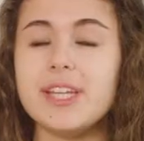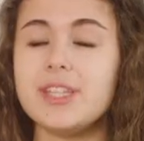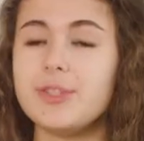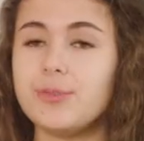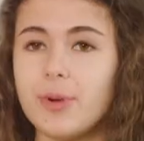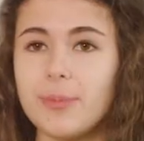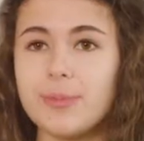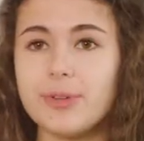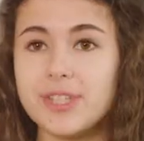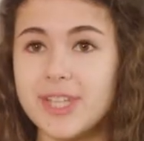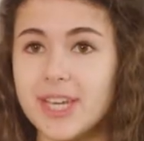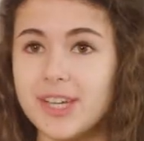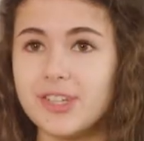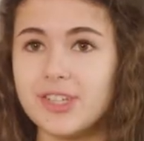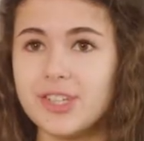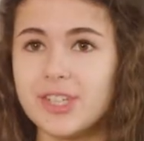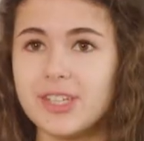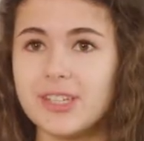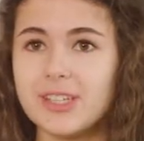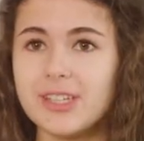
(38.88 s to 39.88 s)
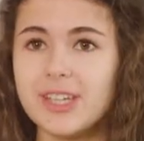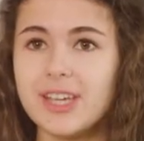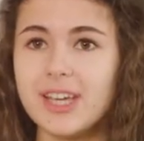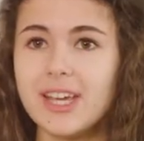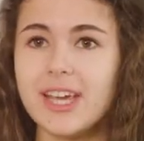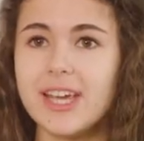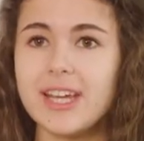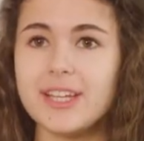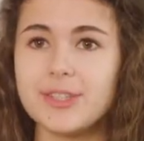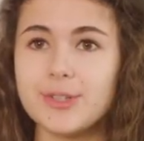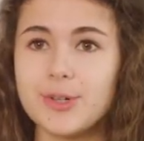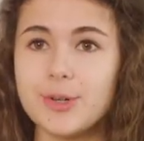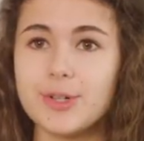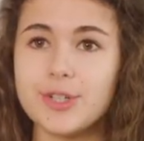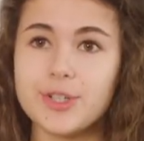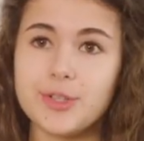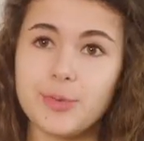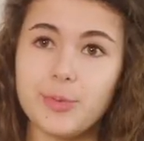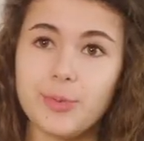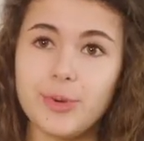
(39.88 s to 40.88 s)
its reputation. It
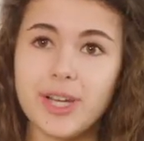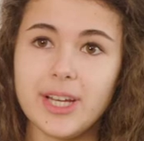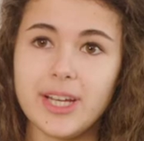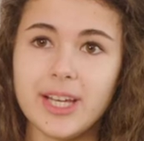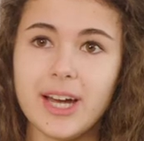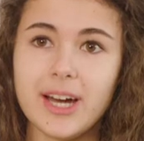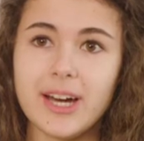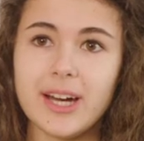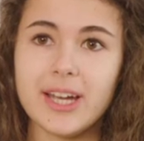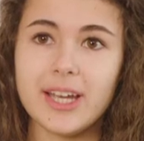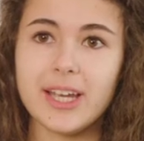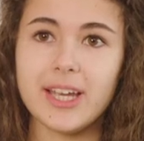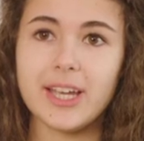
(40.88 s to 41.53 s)
scores really high